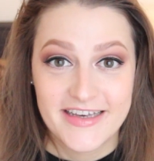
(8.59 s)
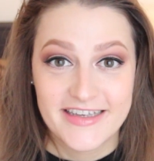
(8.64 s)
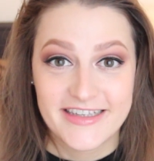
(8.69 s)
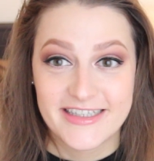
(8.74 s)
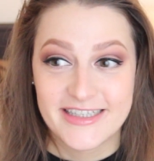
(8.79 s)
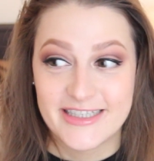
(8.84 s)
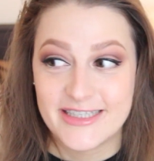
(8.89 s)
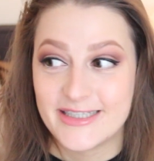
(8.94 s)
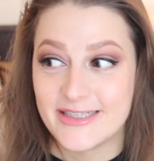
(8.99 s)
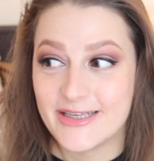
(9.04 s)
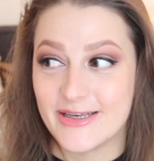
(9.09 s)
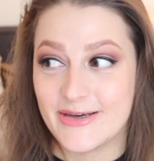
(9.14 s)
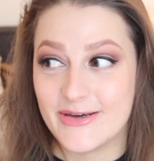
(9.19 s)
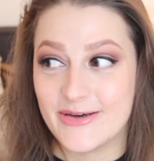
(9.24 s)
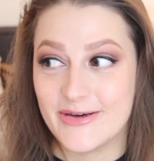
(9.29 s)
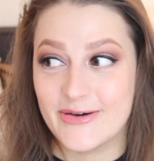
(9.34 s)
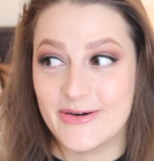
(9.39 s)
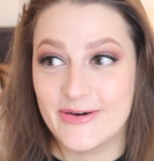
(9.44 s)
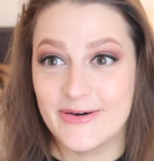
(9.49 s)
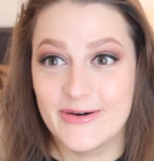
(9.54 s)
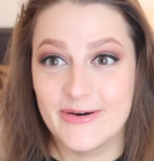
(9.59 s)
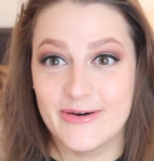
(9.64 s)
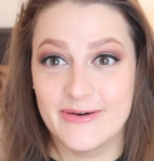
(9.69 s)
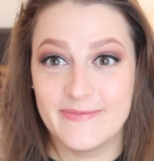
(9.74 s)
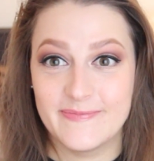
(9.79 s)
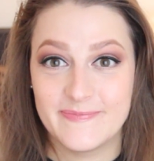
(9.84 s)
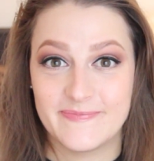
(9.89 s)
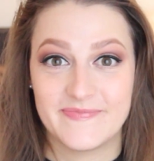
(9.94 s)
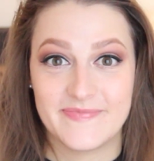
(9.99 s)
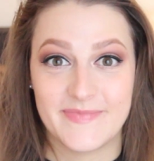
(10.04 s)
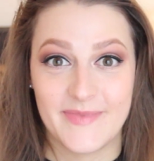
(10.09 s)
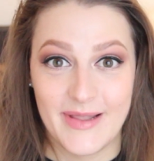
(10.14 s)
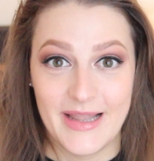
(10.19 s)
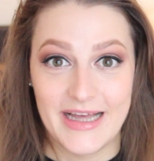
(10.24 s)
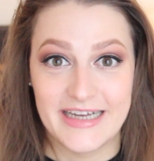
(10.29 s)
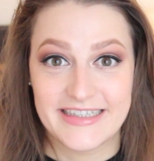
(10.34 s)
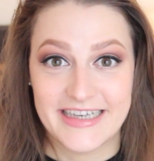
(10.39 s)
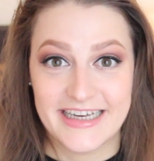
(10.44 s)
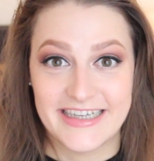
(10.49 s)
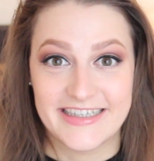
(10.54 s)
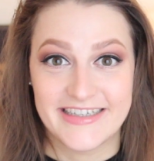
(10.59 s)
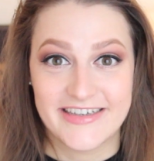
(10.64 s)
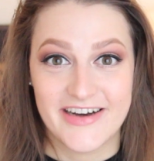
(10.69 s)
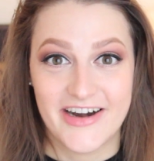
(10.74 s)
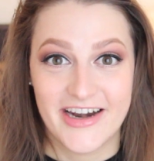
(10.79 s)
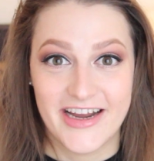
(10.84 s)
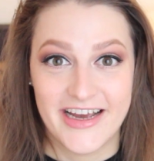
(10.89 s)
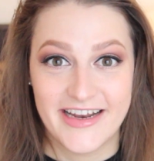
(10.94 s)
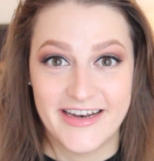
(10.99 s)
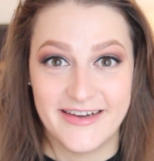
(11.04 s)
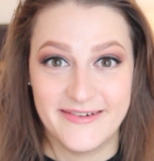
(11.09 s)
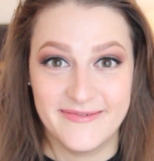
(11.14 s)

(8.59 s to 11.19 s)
So let's get started.